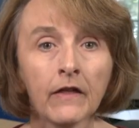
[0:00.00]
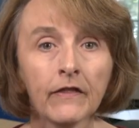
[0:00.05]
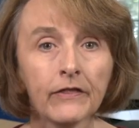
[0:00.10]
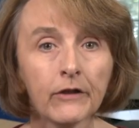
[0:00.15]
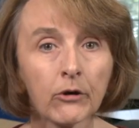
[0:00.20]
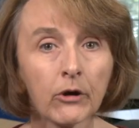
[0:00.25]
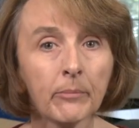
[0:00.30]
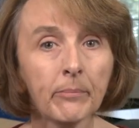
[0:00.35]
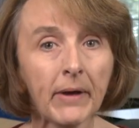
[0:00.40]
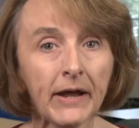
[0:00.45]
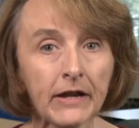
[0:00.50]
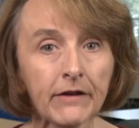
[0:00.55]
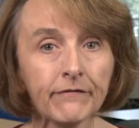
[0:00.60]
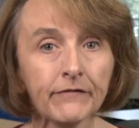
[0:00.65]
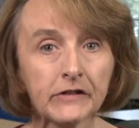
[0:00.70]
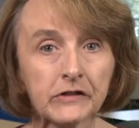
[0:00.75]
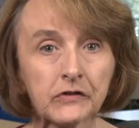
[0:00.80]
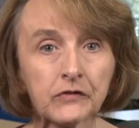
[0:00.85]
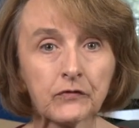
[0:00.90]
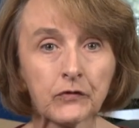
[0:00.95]
There are
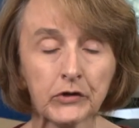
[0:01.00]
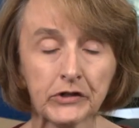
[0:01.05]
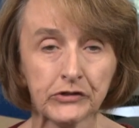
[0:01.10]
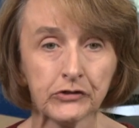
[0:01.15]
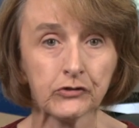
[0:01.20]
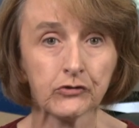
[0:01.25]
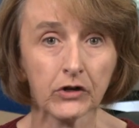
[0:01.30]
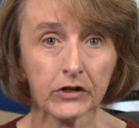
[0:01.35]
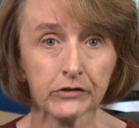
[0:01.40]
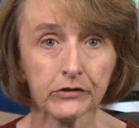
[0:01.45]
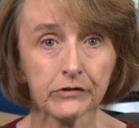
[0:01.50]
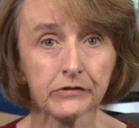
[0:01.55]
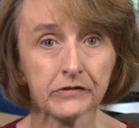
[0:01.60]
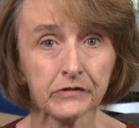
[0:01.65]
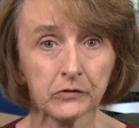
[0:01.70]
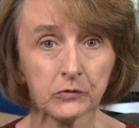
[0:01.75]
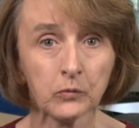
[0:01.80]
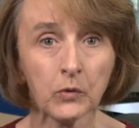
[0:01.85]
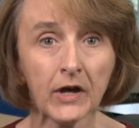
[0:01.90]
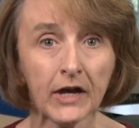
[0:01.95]
benefits for instructors
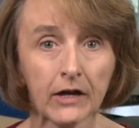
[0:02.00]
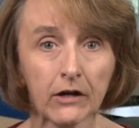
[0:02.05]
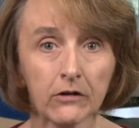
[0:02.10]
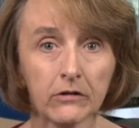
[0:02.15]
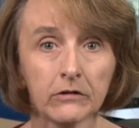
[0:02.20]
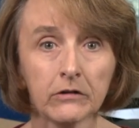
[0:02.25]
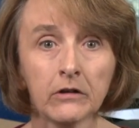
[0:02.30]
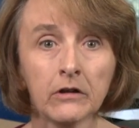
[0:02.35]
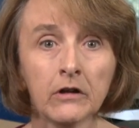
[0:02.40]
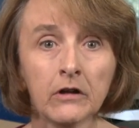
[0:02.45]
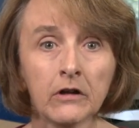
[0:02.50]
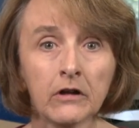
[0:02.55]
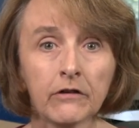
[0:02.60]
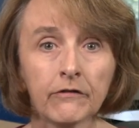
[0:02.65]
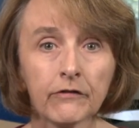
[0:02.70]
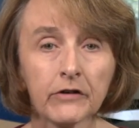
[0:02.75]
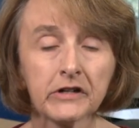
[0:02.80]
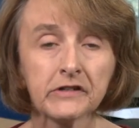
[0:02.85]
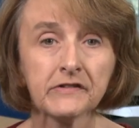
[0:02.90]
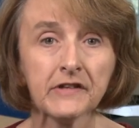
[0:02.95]
as well.
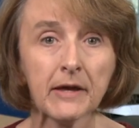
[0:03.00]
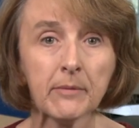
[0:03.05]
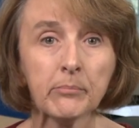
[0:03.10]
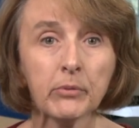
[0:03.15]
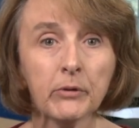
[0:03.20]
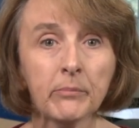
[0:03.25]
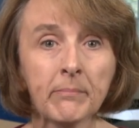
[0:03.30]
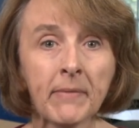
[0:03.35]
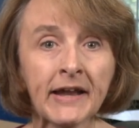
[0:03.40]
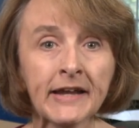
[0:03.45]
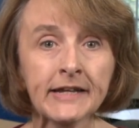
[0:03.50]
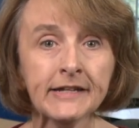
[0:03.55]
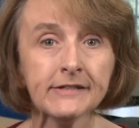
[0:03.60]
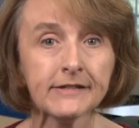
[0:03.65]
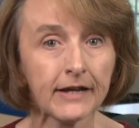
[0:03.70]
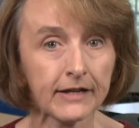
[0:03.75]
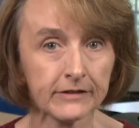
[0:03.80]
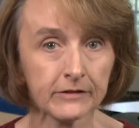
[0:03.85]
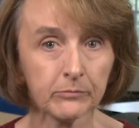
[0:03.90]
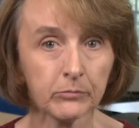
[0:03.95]
For example, many
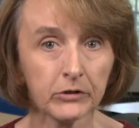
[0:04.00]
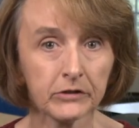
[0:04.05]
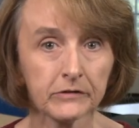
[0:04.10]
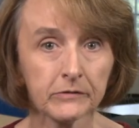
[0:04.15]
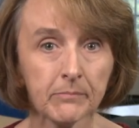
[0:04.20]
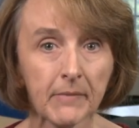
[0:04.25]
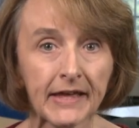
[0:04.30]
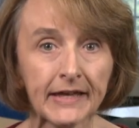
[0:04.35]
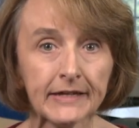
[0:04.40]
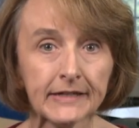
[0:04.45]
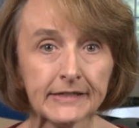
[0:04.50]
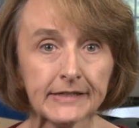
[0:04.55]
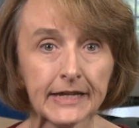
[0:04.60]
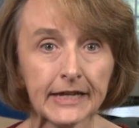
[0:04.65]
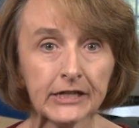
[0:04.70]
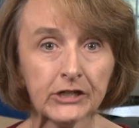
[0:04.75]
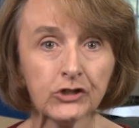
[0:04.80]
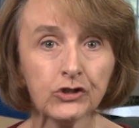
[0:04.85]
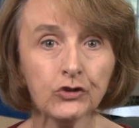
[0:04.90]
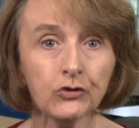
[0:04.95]
textbooks may
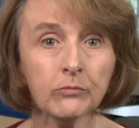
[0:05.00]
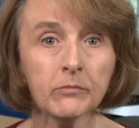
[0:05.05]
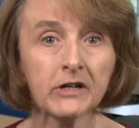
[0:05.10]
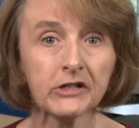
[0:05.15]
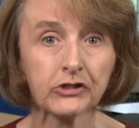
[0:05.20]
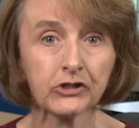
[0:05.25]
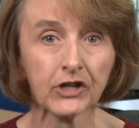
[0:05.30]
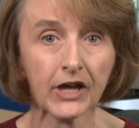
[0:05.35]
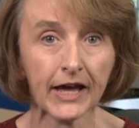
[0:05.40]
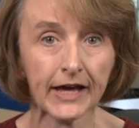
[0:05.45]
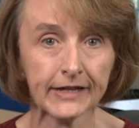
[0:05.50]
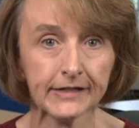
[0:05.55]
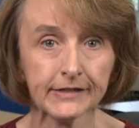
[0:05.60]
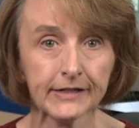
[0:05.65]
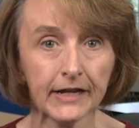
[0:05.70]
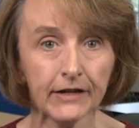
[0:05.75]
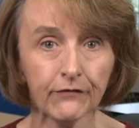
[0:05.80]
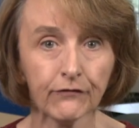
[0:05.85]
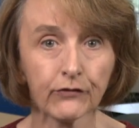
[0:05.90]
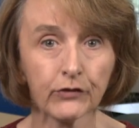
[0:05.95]
contain too much
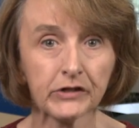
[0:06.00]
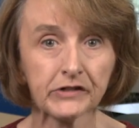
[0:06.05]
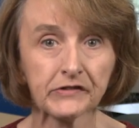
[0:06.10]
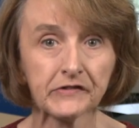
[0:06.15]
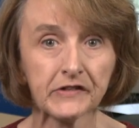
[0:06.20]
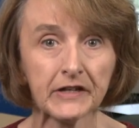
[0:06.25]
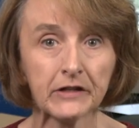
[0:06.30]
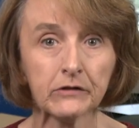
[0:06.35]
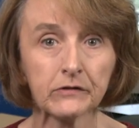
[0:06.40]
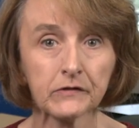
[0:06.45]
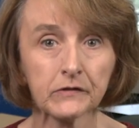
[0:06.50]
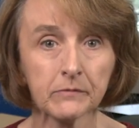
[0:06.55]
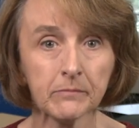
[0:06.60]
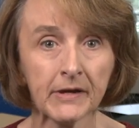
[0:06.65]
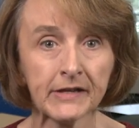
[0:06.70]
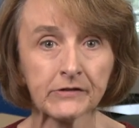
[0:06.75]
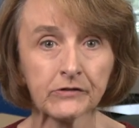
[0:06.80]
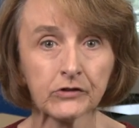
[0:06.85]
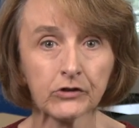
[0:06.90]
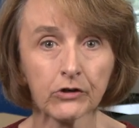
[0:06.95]
content for a single
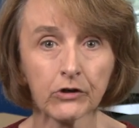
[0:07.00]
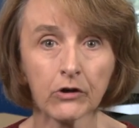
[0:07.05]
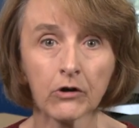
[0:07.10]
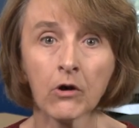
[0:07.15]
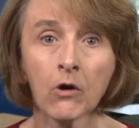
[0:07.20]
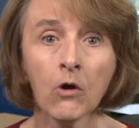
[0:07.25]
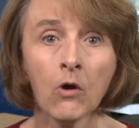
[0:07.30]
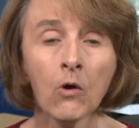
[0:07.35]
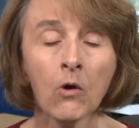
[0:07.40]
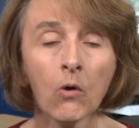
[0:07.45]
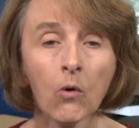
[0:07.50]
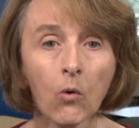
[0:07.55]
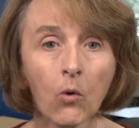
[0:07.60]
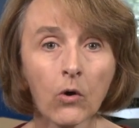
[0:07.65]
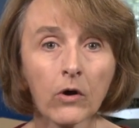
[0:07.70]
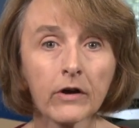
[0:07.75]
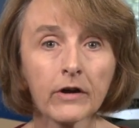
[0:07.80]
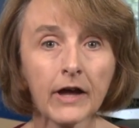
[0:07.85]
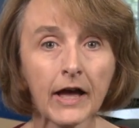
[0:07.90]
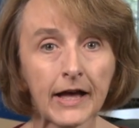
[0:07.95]
semester,
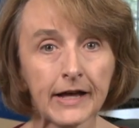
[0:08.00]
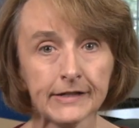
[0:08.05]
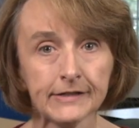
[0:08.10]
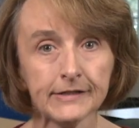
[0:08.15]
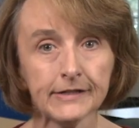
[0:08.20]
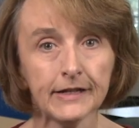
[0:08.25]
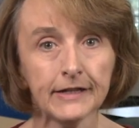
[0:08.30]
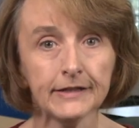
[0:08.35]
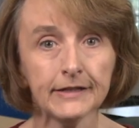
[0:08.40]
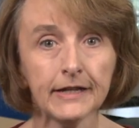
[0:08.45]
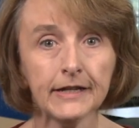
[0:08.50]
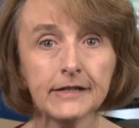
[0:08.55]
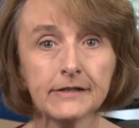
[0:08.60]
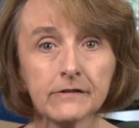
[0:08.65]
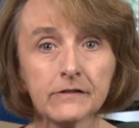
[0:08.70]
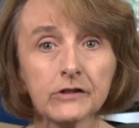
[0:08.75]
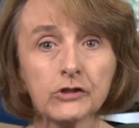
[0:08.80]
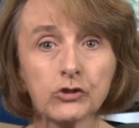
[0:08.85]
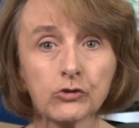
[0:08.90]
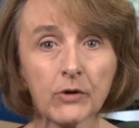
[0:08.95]
or content that
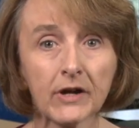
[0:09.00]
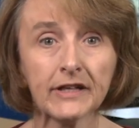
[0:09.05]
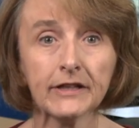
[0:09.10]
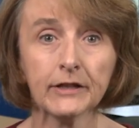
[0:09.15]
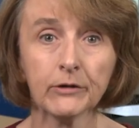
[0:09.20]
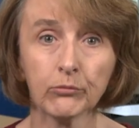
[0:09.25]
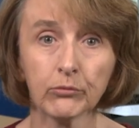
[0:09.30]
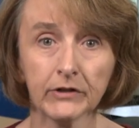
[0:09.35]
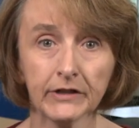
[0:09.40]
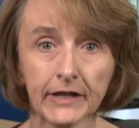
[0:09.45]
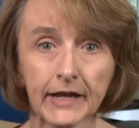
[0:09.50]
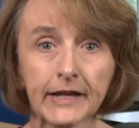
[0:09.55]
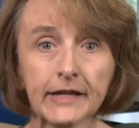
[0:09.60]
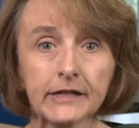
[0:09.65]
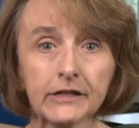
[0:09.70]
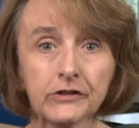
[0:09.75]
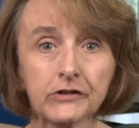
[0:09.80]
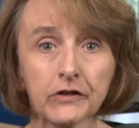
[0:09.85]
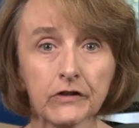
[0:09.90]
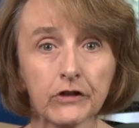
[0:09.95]
isn't directly
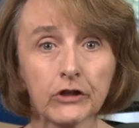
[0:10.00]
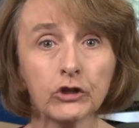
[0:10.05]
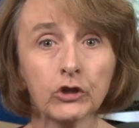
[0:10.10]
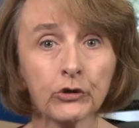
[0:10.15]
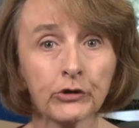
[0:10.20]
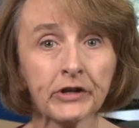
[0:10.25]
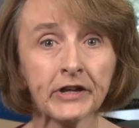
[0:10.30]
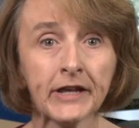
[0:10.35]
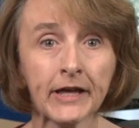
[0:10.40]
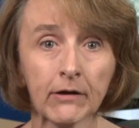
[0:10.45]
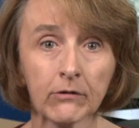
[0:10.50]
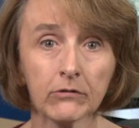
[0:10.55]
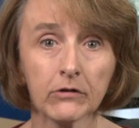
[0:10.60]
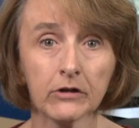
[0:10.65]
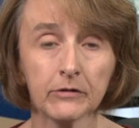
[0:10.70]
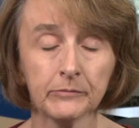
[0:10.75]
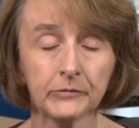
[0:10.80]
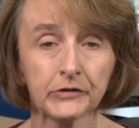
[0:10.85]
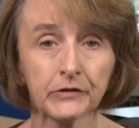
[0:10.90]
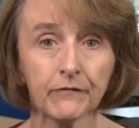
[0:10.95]
related to the learning
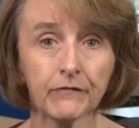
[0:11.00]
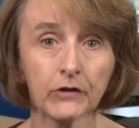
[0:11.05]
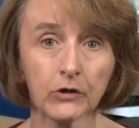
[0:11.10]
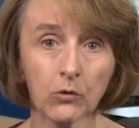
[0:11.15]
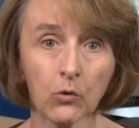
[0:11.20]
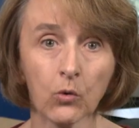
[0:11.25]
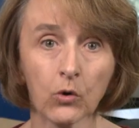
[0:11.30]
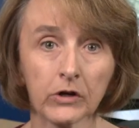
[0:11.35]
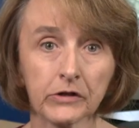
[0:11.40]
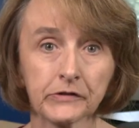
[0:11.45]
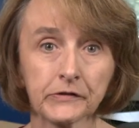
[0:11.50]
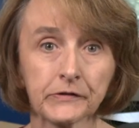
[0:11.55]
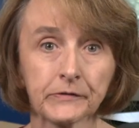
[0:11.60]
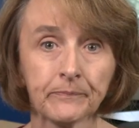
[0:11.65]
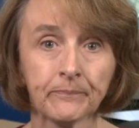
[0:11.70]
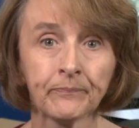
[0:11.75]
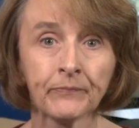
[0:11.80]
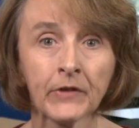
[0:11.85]
outcomes of the course.